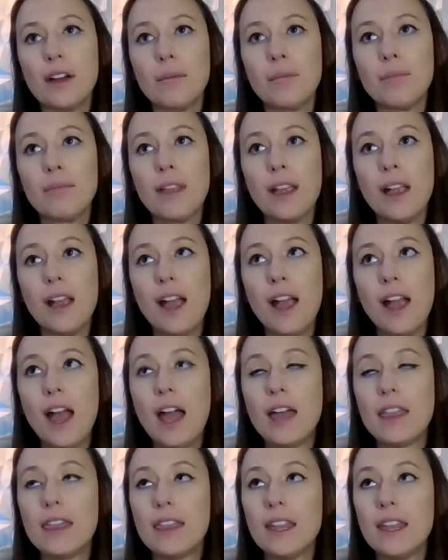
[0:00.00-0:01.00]
Okay.
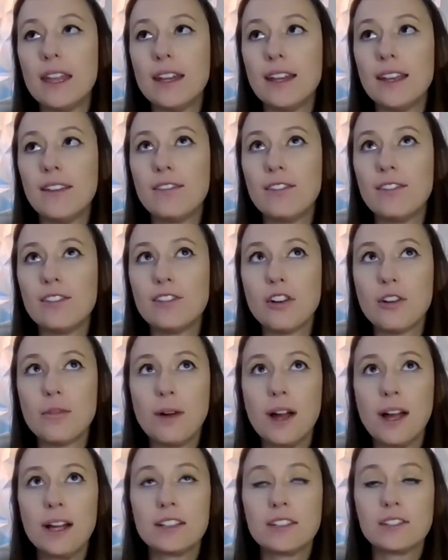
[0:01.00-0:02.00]
And then if you
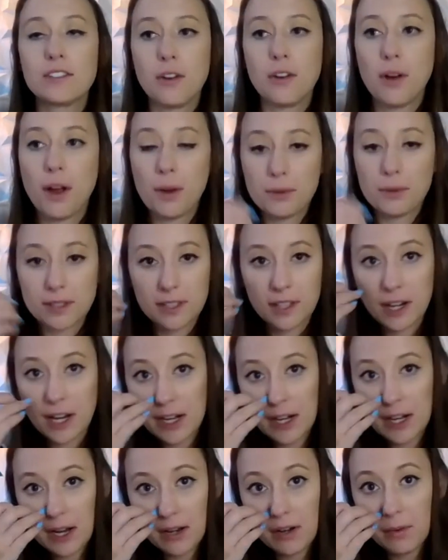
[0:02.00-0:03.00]
don't mind, so I was
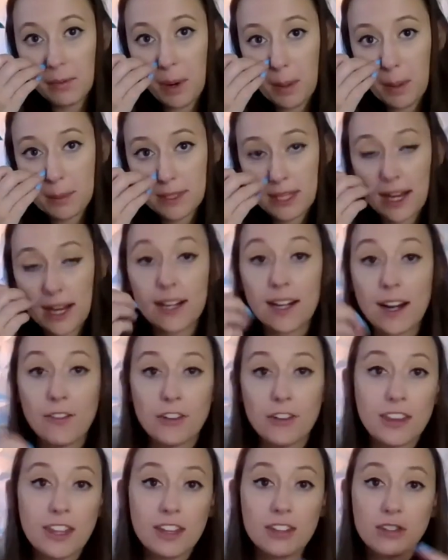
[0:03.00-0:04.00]
looking at your website and
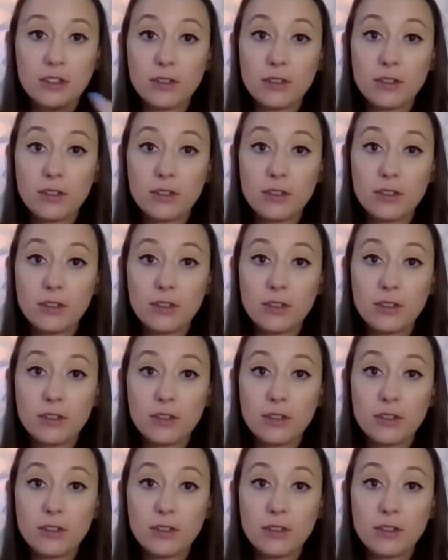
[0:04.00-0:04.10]
everything.